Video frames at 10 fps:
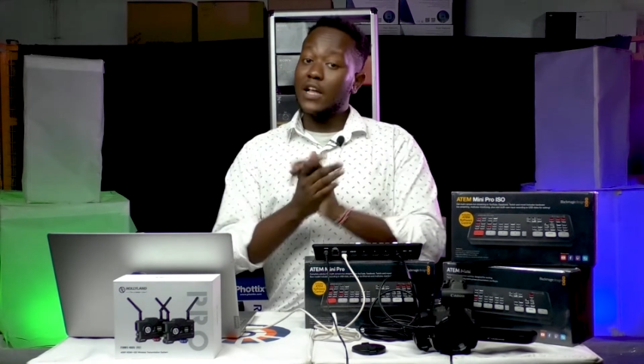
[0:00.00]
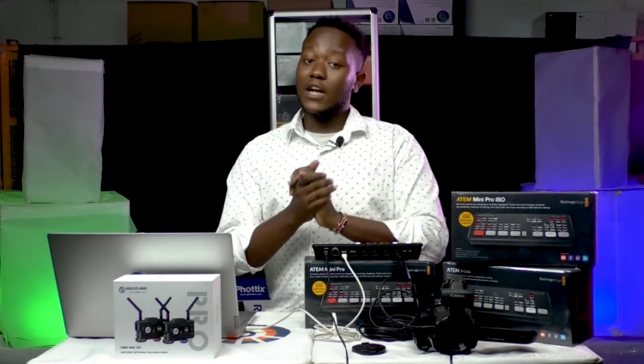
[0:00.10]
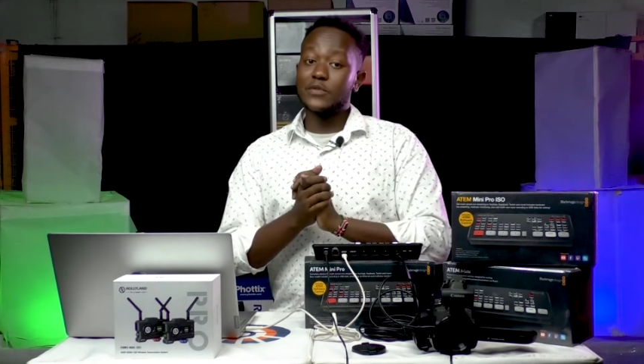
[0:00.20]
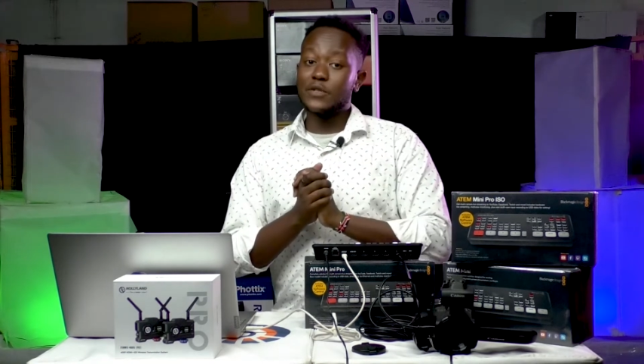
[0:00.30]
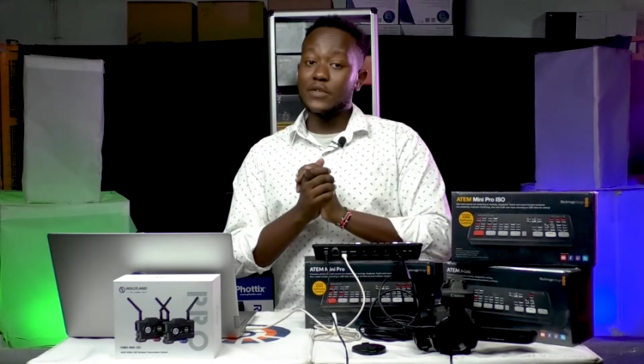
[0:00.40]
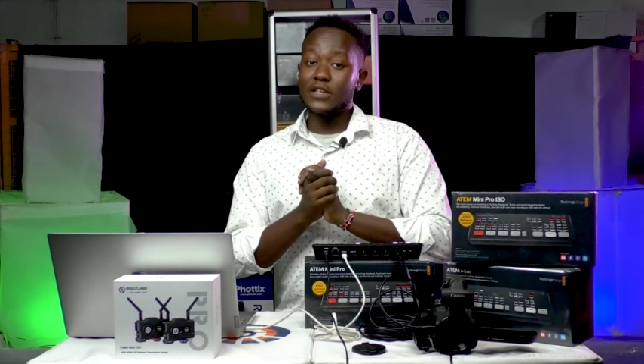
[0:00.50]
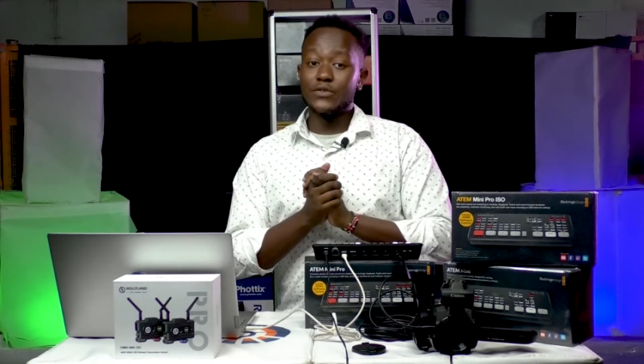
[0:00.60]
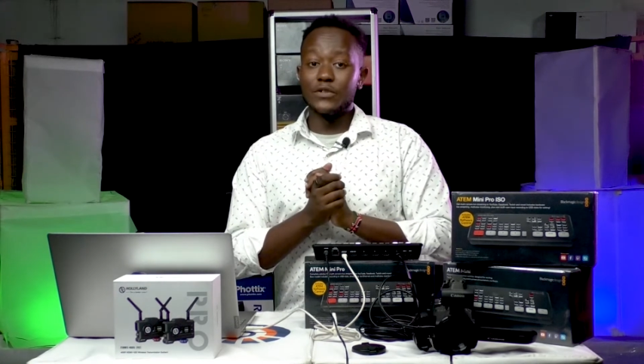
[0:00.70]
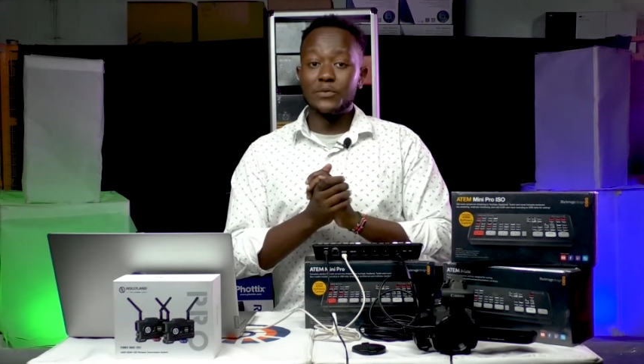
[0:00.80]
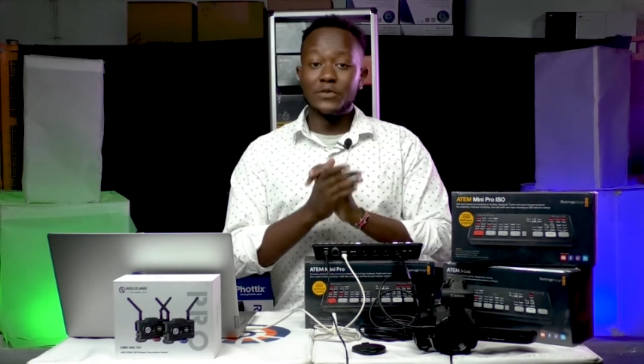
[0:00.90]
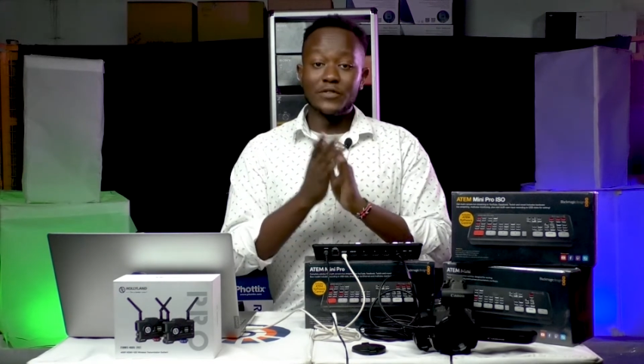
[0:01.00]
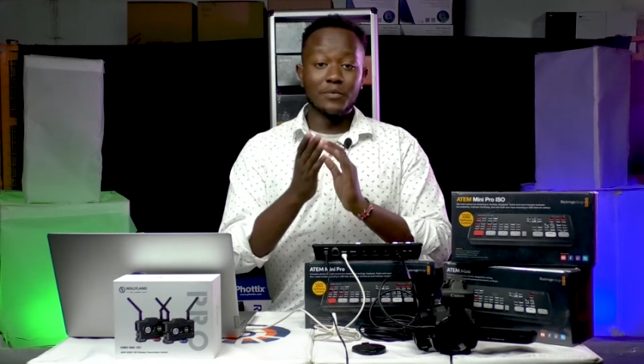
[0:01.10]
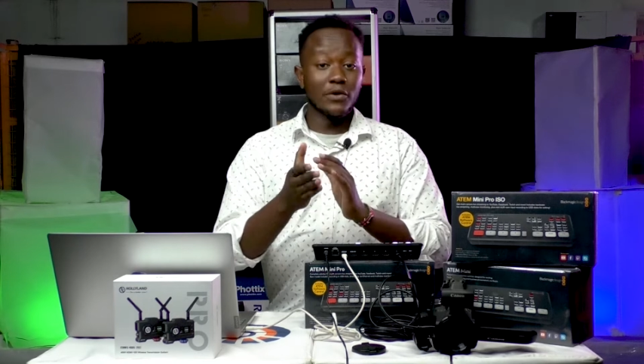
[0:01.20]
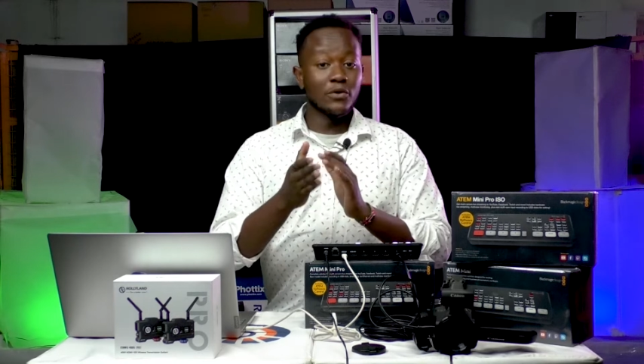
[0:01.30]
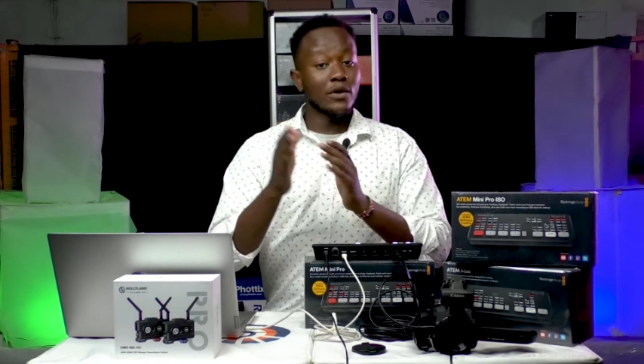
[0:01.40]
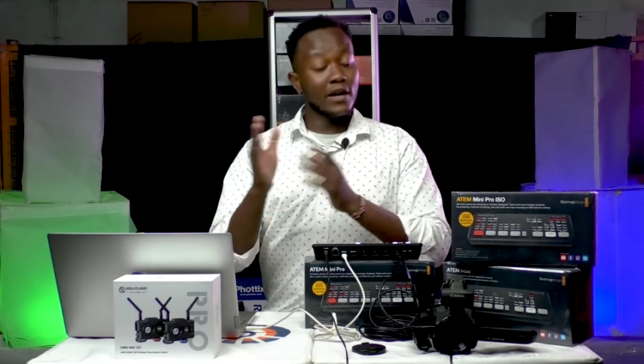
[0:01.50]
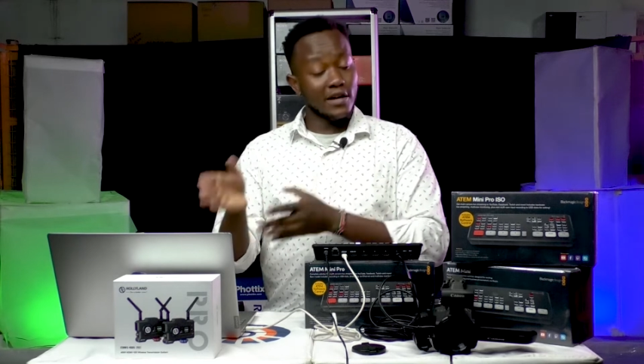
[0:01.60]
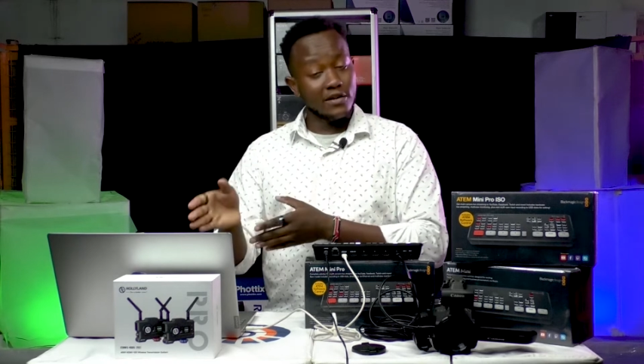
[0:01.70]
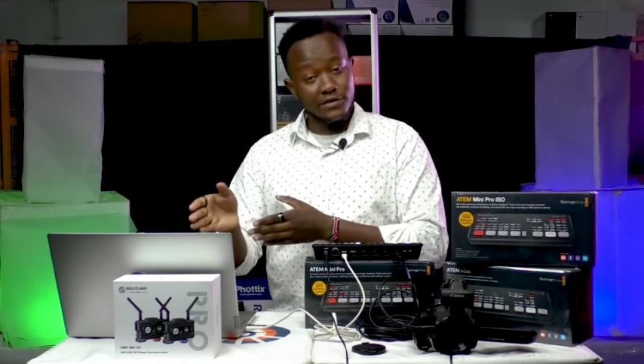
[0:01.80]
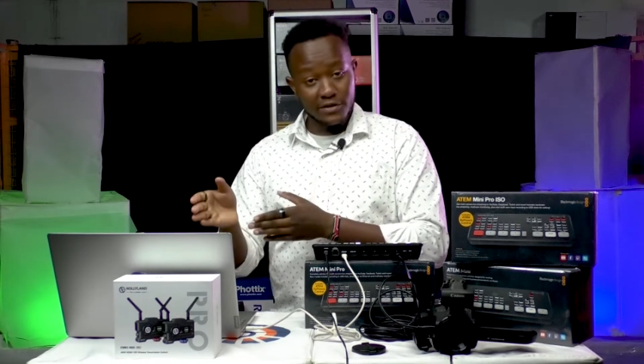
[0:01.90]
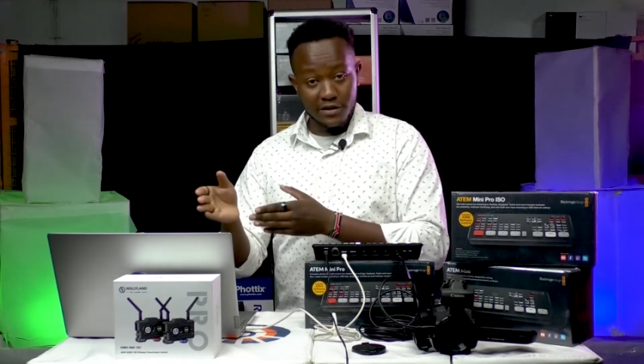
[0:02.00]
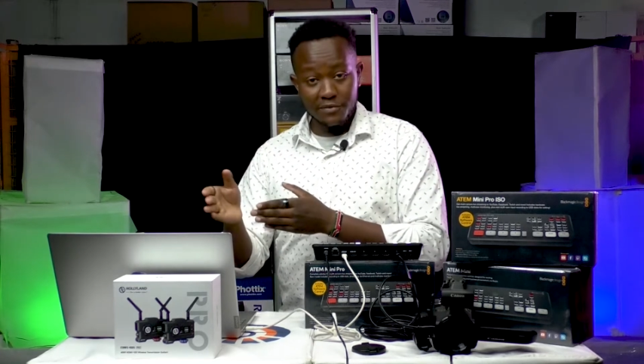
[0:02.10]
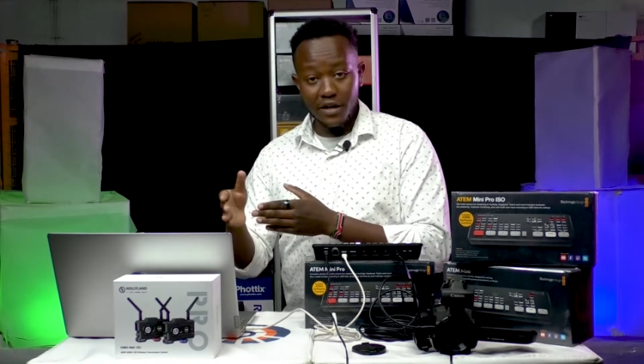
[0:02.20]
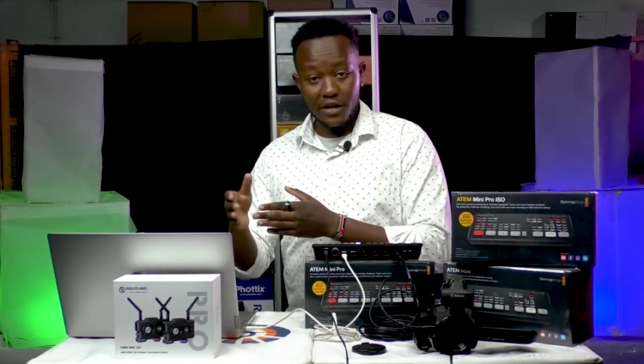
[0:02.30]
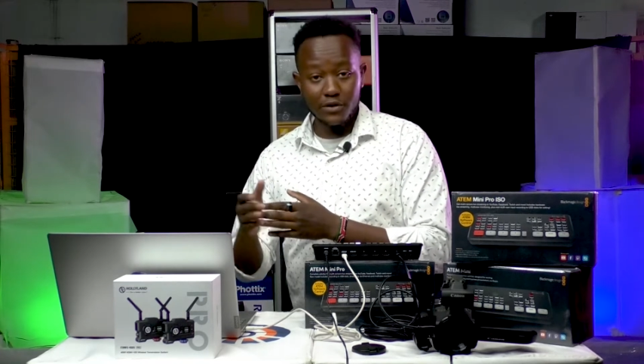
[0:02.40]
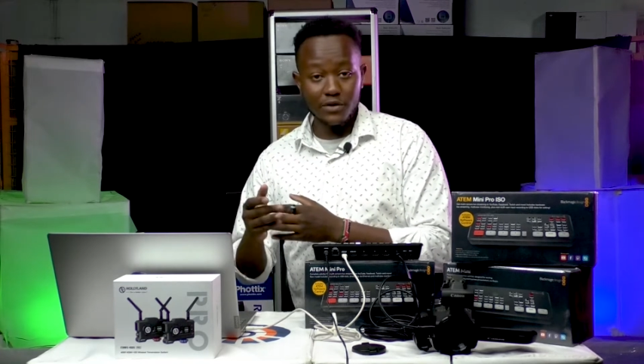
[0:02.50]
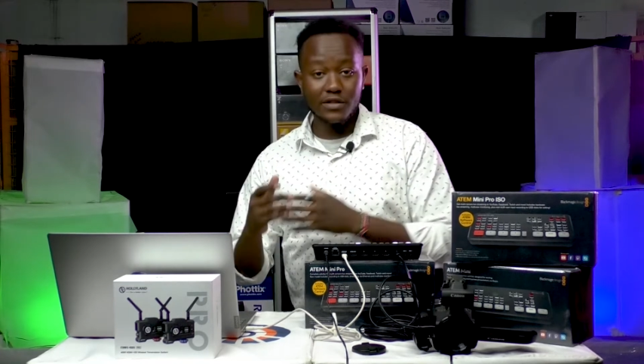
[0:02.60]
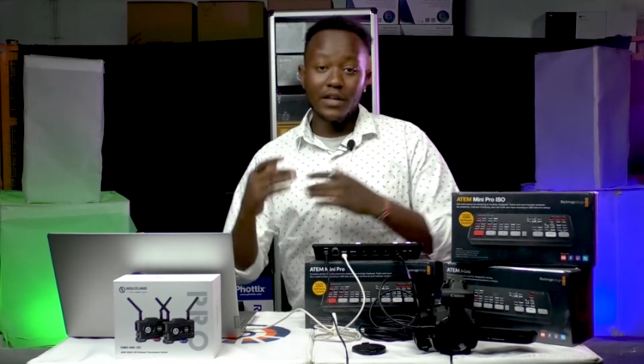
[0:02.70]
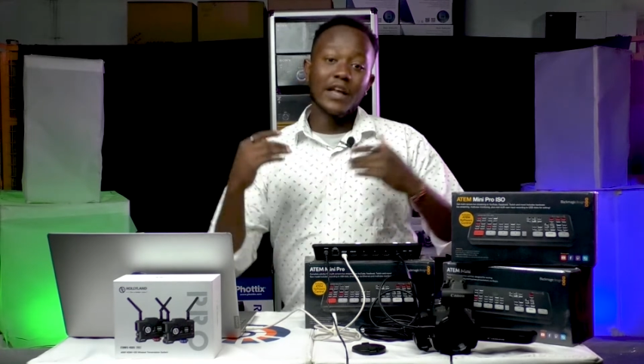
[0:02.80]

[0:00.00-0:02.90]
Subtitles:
upstream keys for removing blue and green screen backgrounds,